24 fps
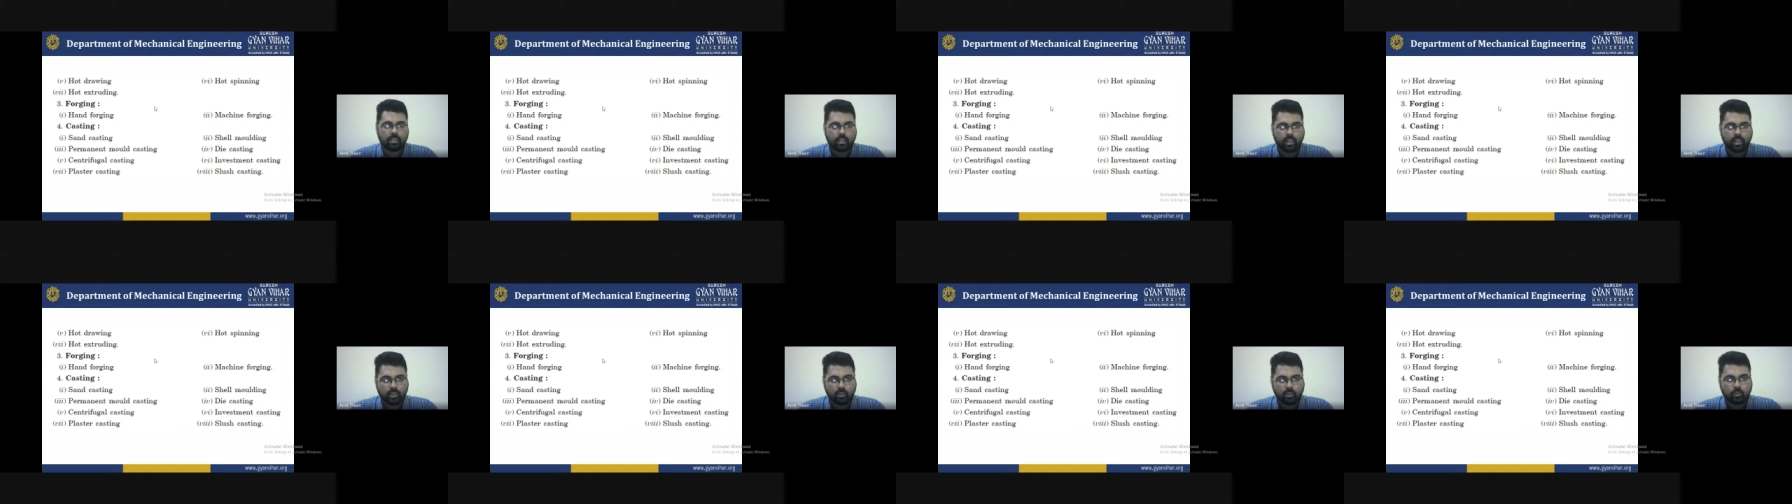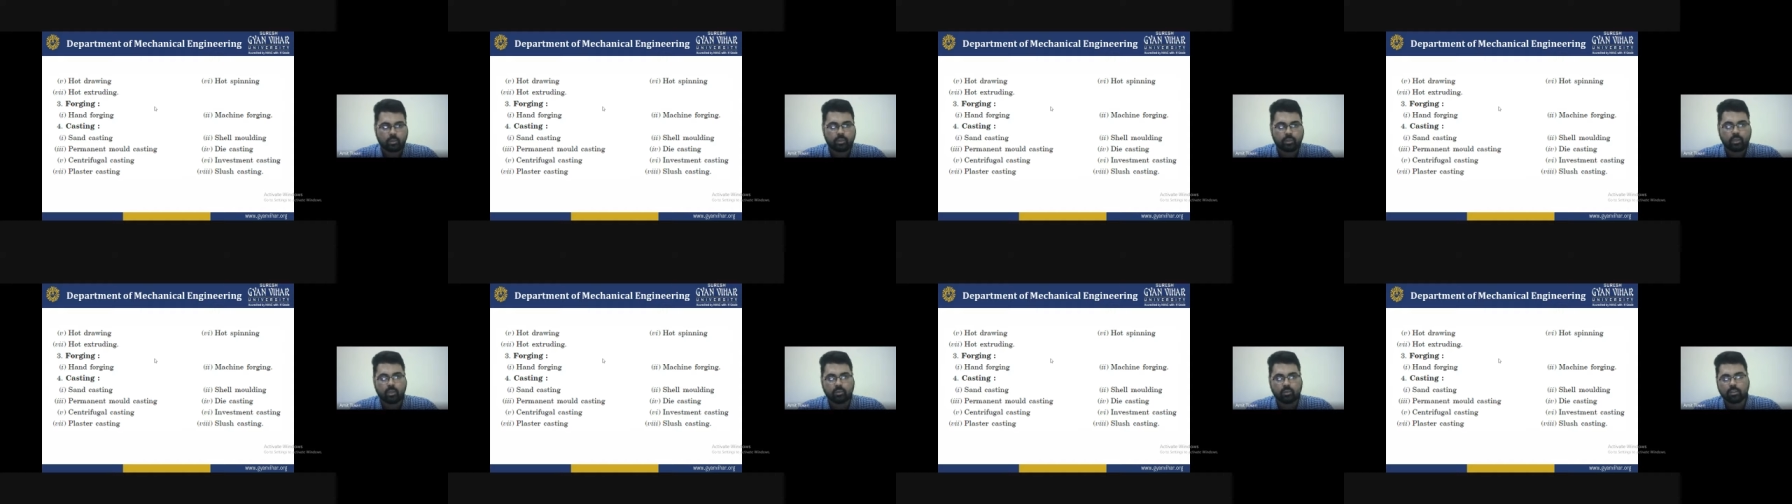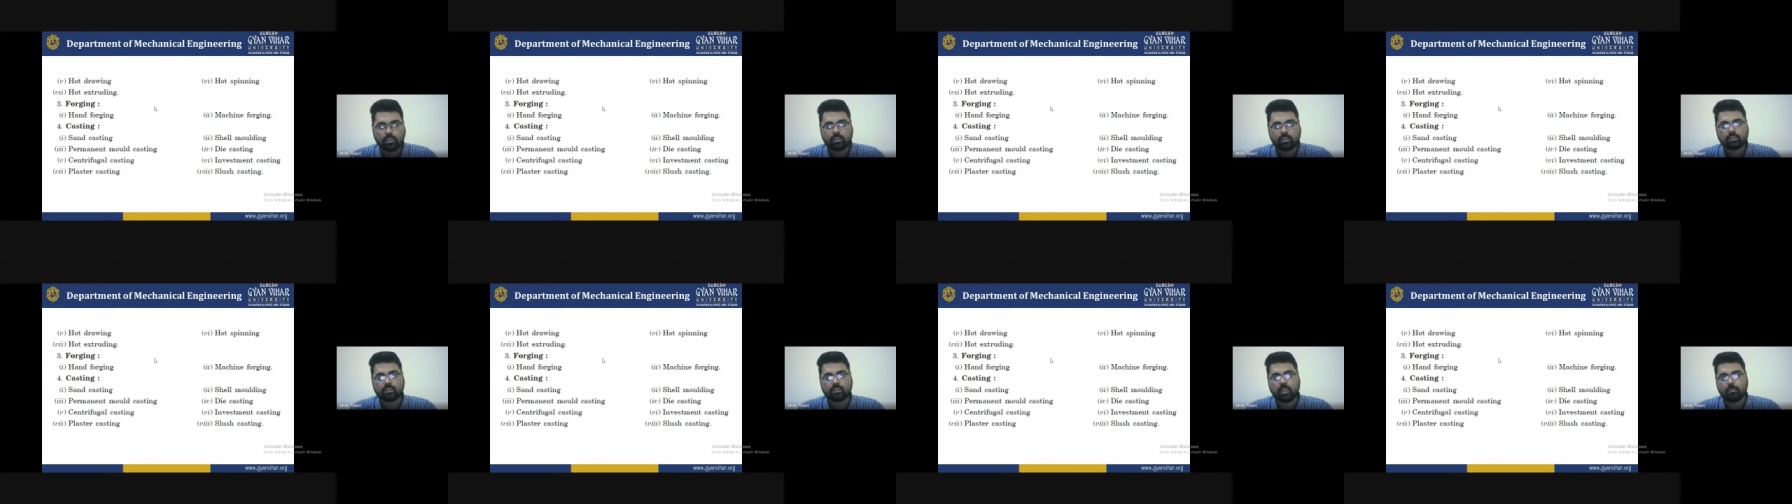category of
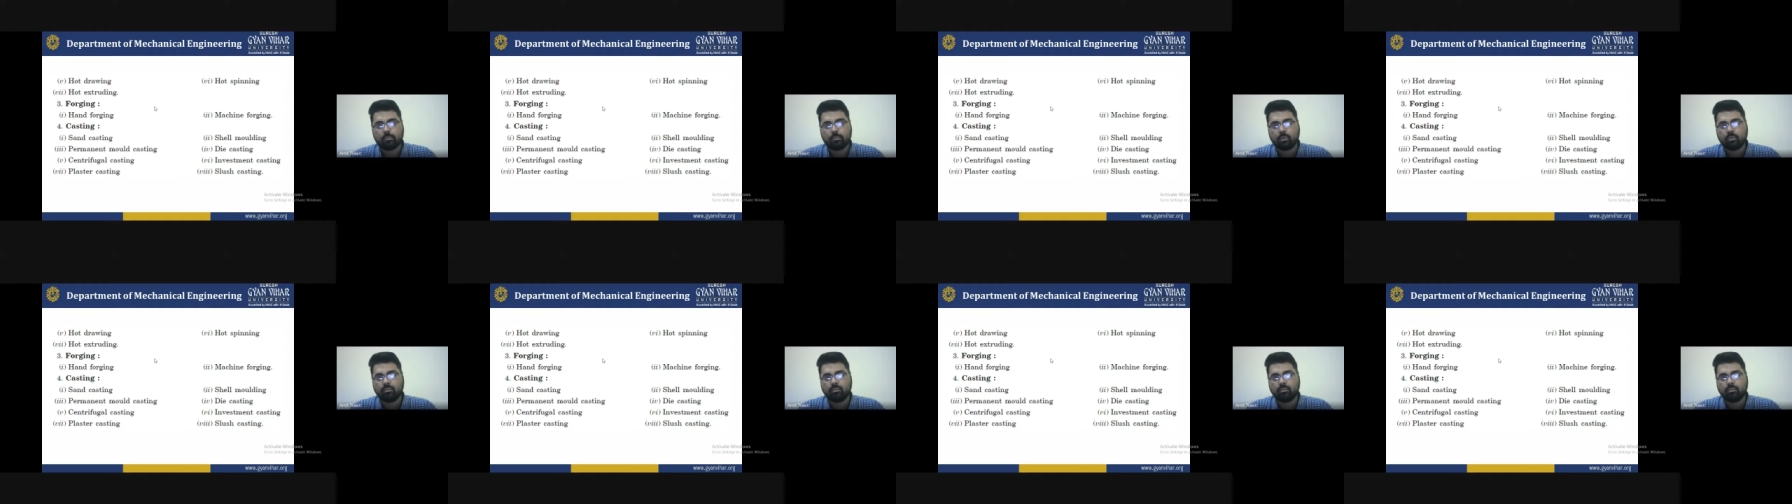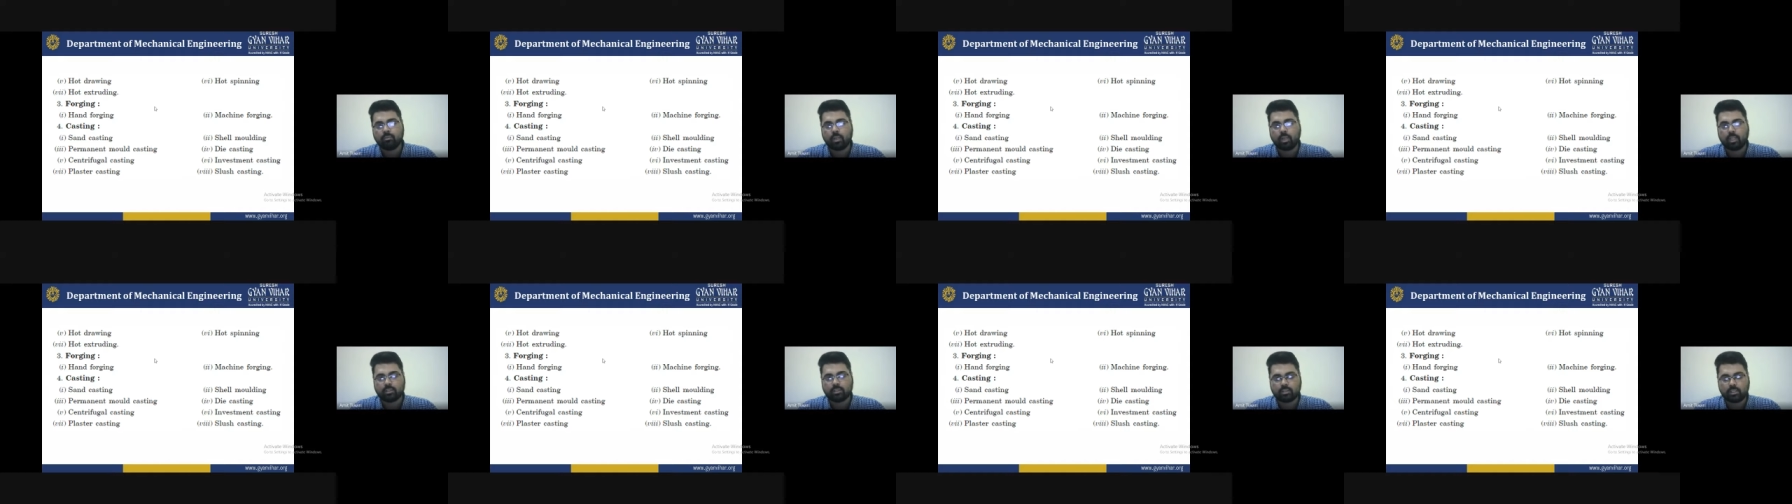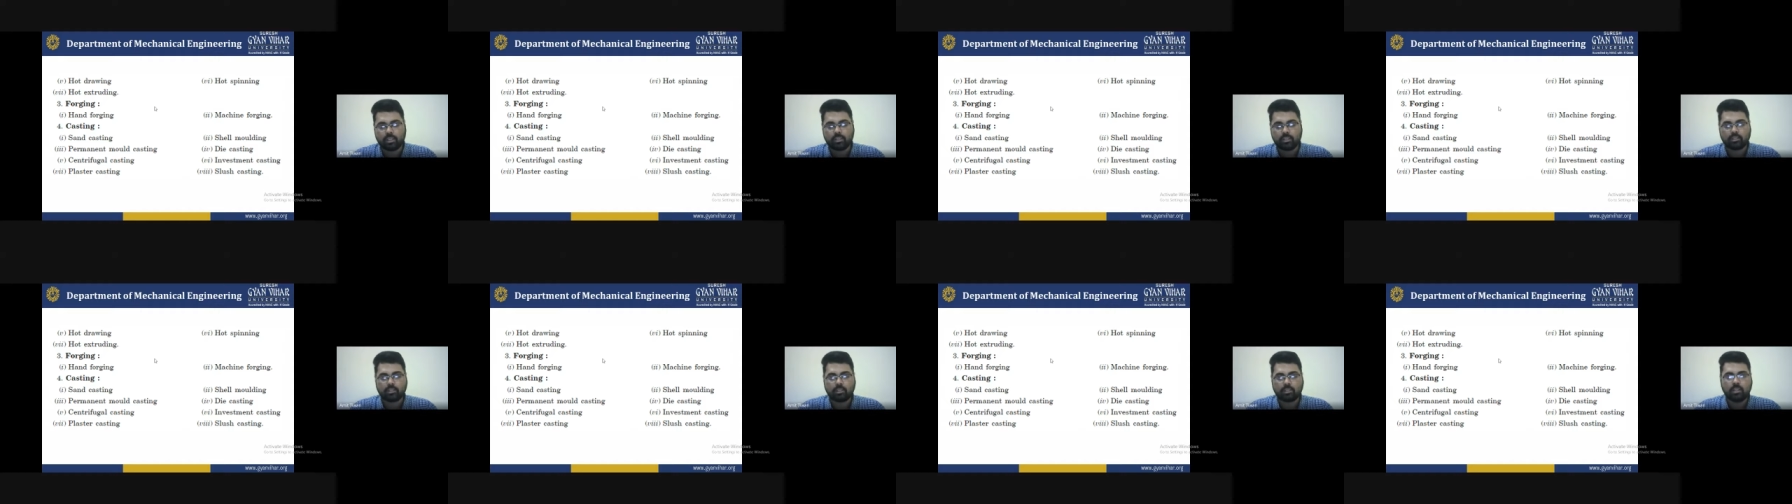this type of
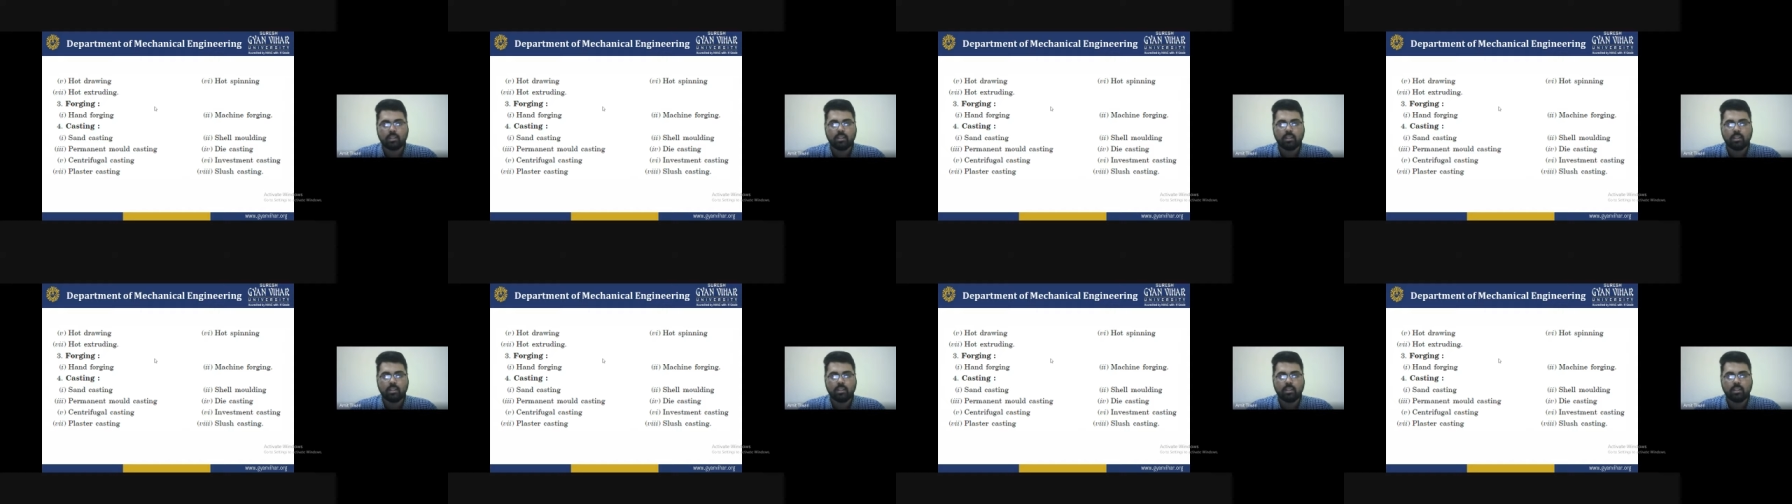castings